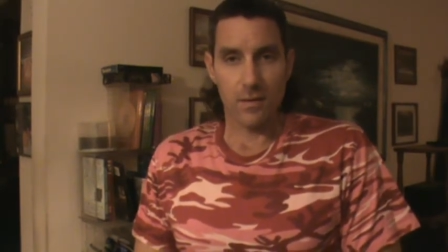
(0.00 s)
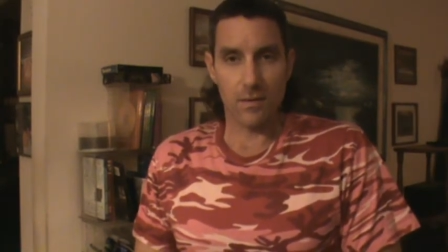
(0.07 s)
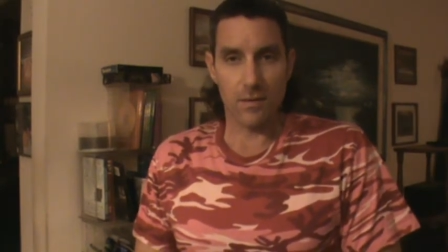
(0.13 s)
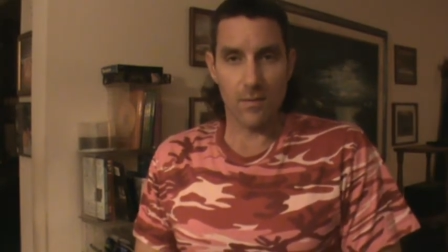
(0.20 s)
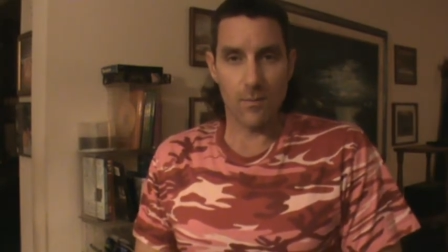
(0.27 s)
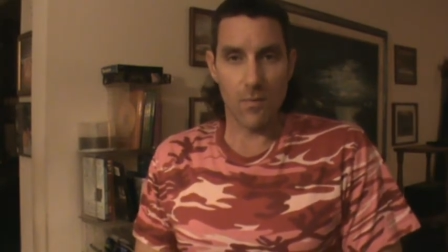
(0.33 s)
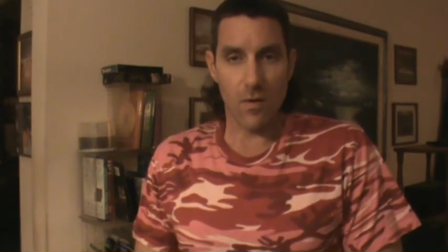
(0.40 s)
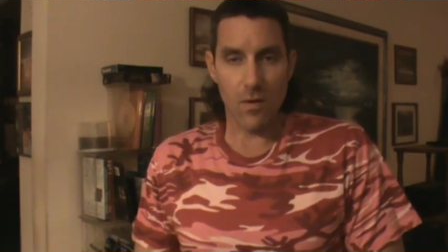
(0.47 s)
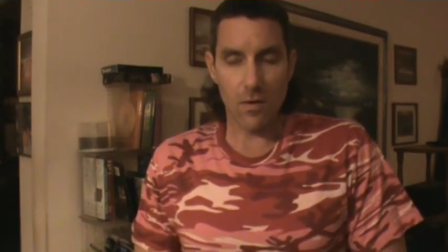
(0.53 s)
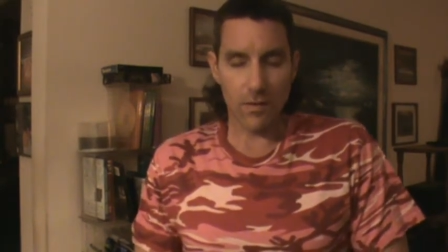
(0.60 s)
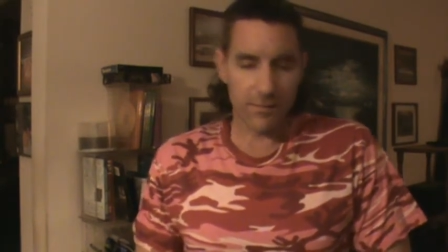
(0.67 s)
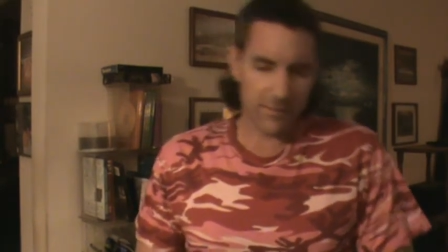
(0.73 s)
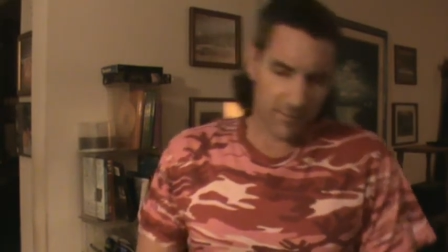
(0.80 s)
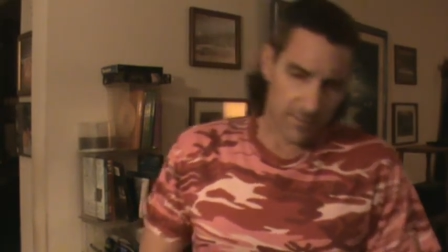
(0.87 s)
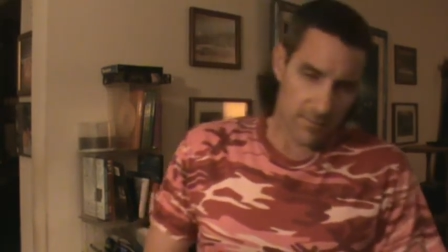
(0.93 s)
the
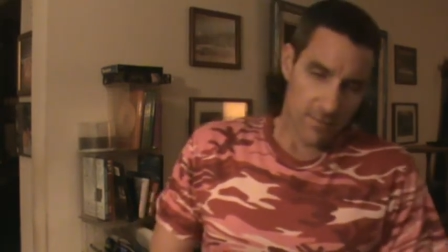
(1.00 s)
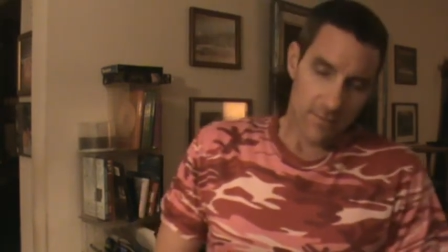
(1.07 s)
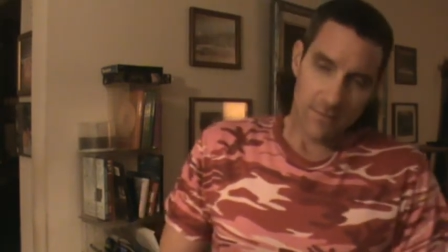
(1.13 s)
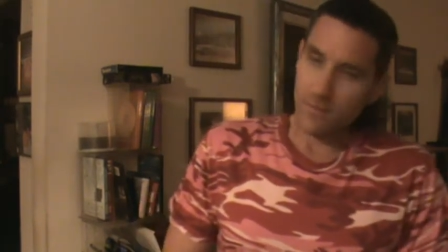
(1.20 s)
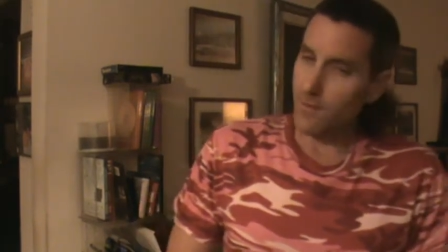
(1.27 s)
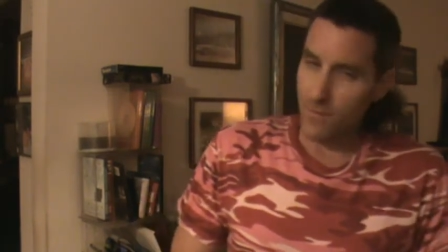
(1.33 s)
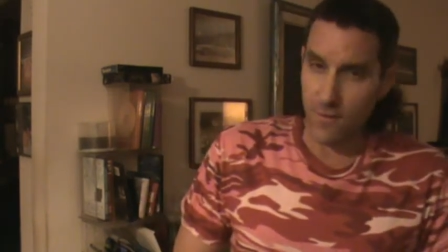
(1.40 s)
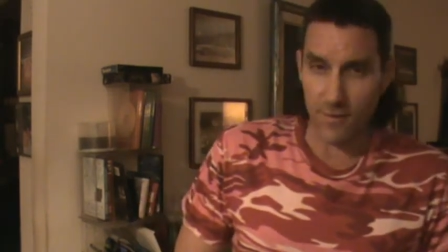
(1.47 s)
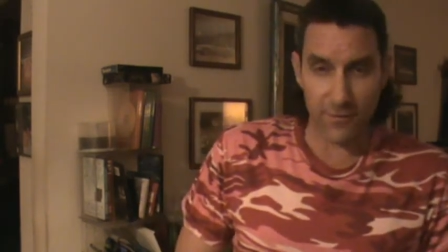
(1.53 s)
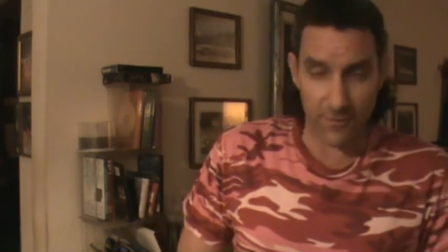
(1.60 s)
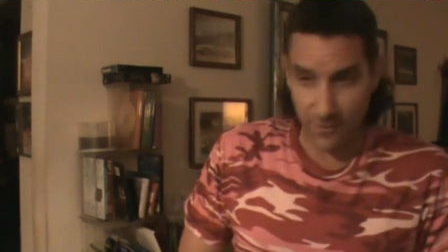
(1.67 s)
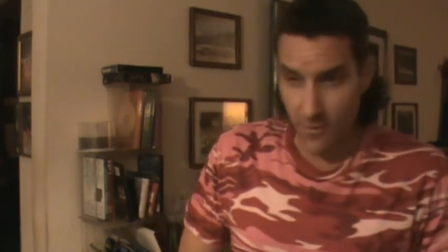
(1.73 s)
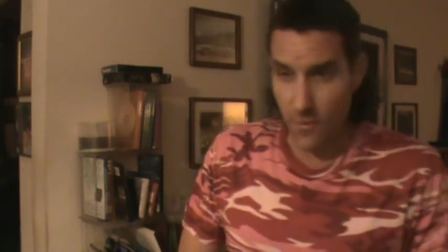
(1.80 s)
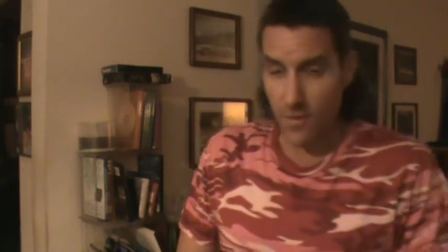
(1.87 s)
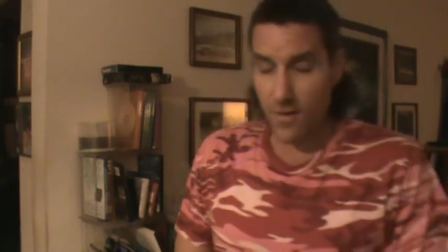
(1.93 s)
moral to this
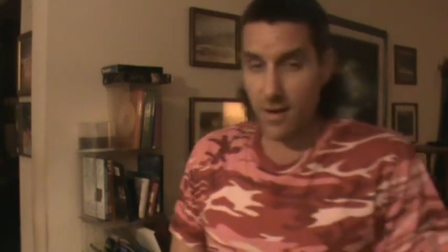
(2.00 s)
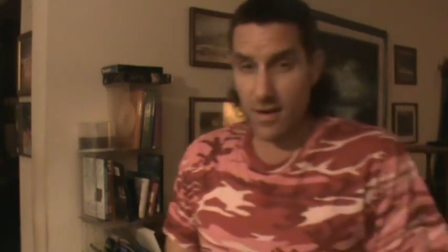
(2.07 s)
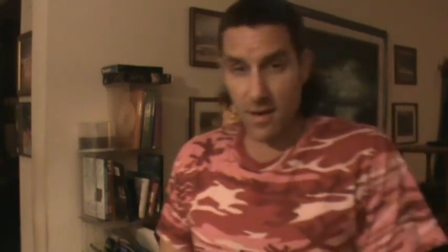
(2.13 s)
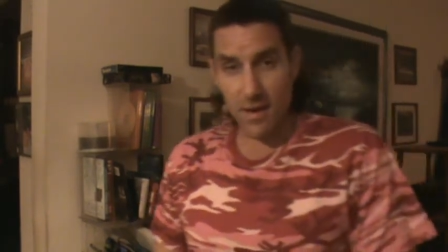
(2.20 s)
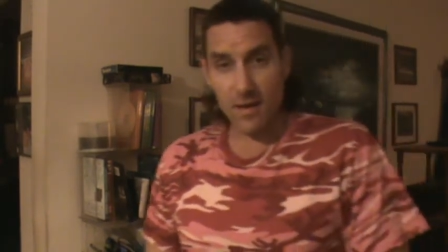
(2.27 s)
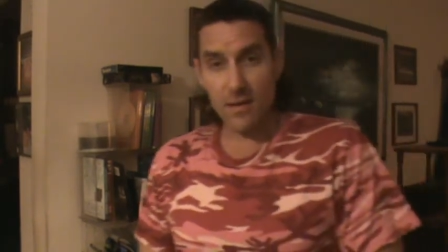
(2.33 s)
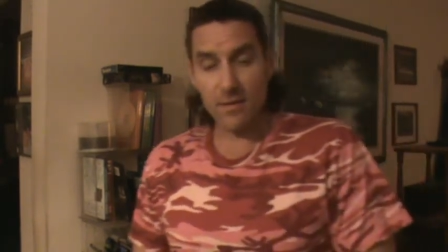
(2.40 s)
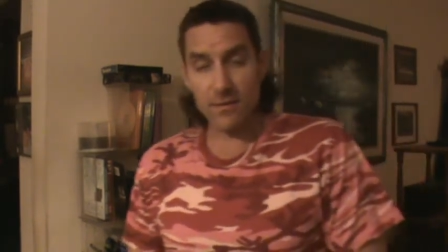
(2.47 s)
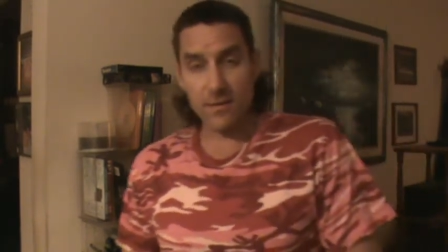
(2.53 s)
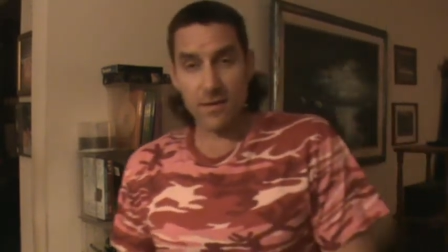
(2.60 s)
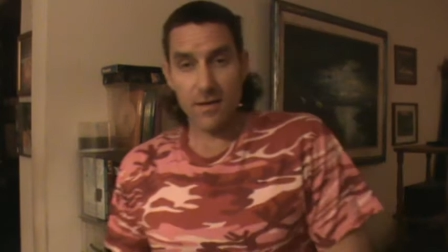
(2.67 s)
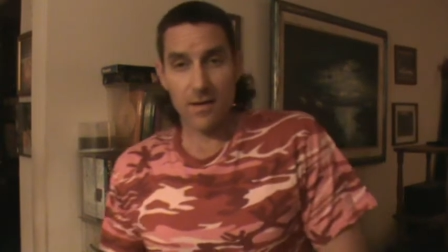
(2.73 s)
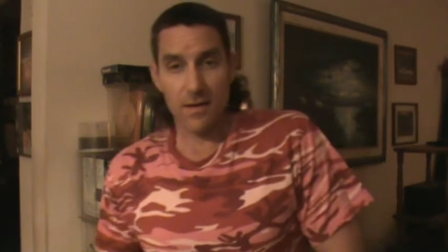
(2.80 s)
story is